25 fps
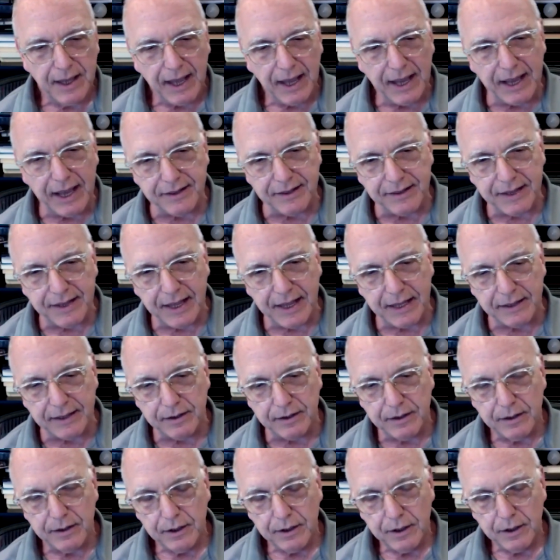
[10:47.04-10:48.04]
And
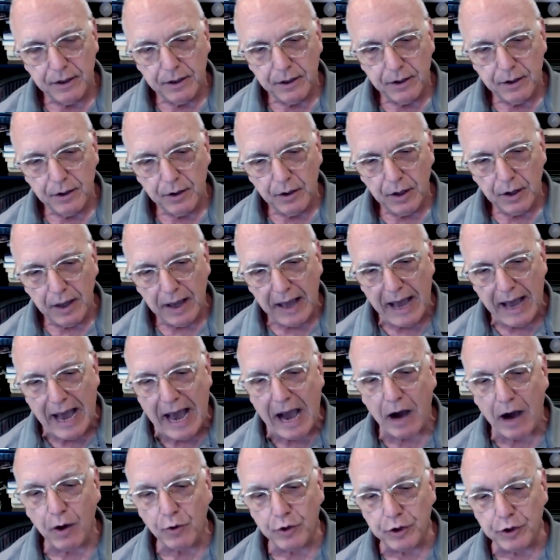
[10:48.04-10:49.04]
then
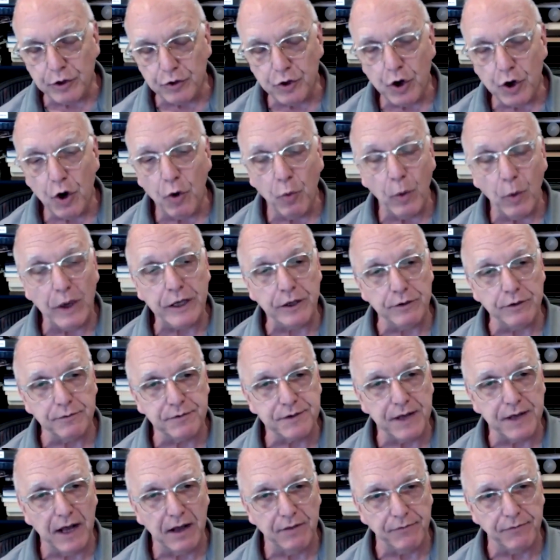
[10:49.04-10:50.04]
how do you know when you've
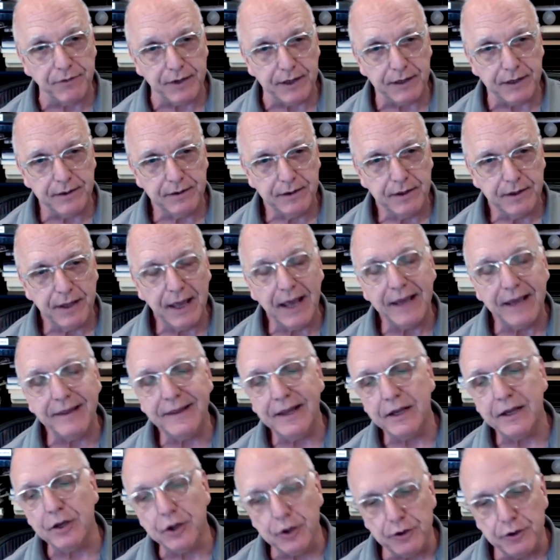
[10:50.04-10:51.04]
solved it? And
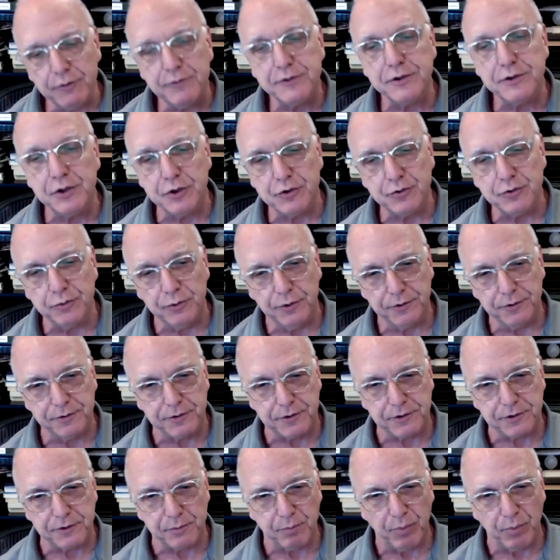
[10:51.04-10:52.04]
then use the tools
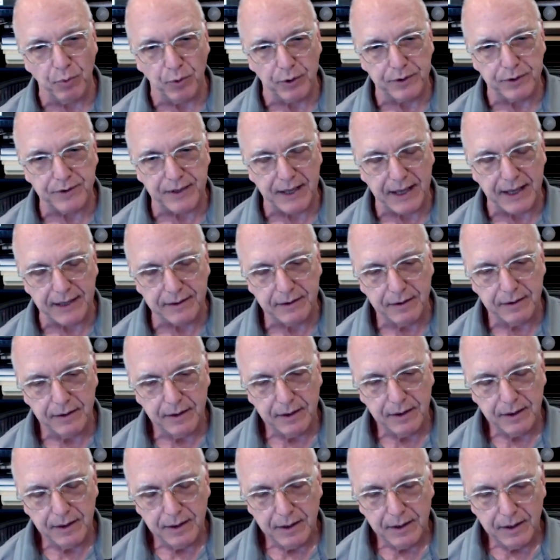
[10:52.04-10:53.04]
to support that.
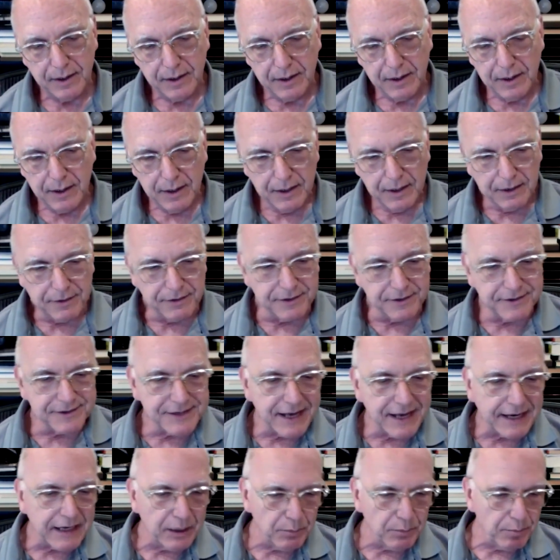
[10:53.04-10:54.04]
The
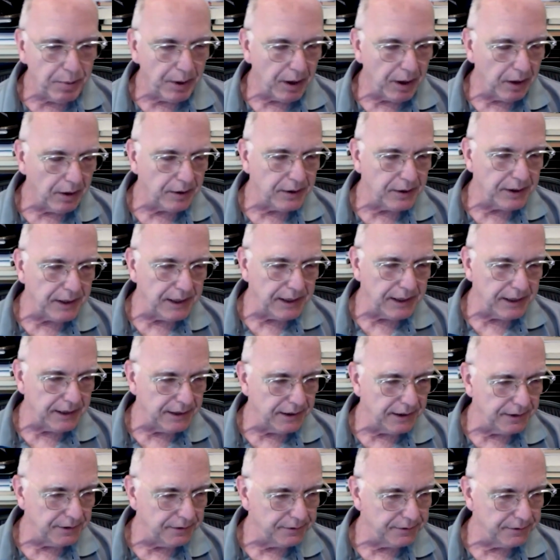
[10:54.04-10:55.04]
second part
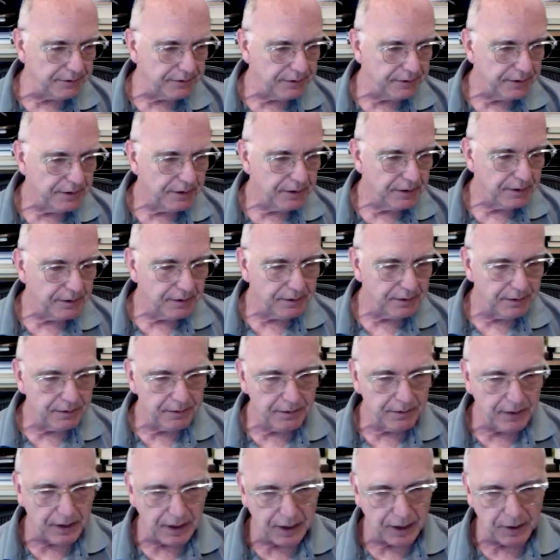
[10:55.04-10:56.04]
is,
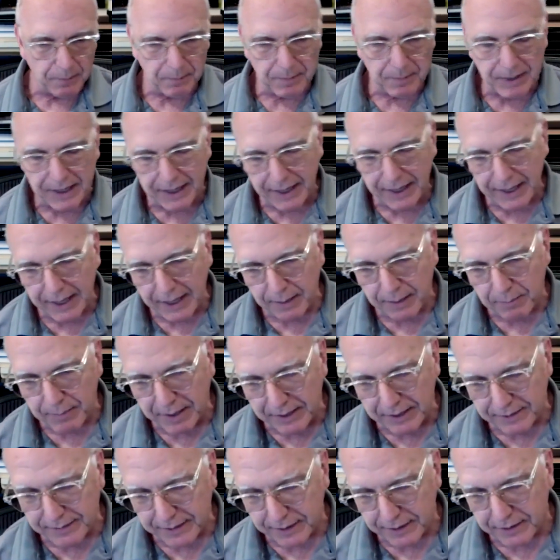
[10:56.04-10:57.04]
I
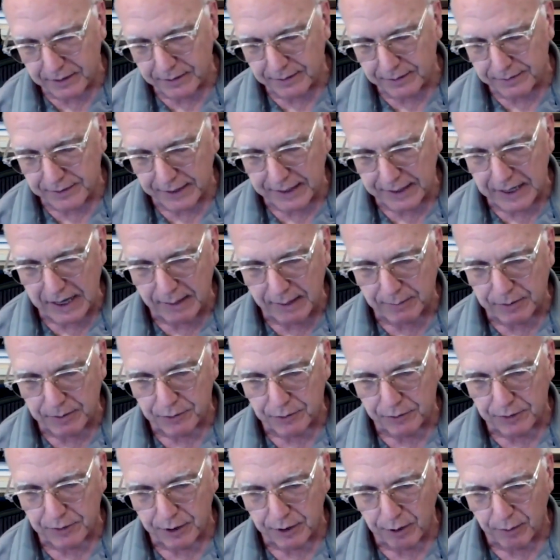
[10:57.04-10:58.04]
made the comment
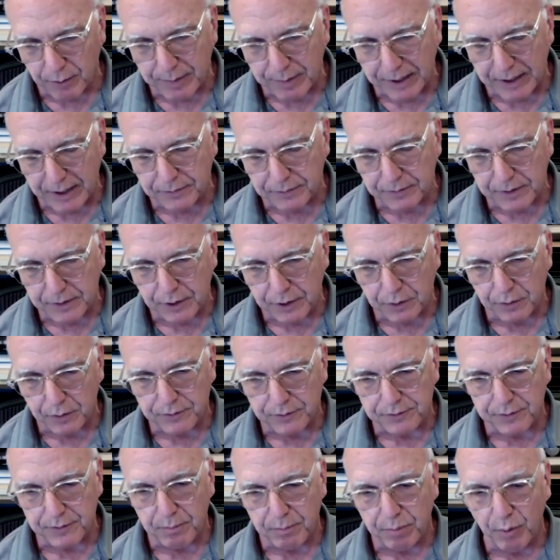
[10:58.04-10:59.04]
earlier about,
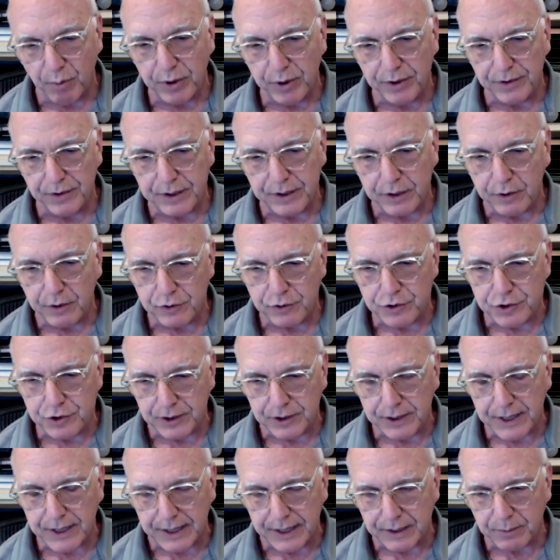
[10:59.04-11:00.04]
it's a boil the
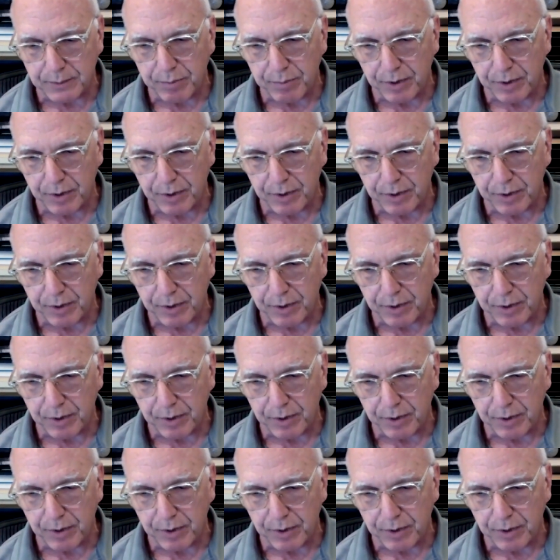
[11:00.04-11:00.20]
ocean kind of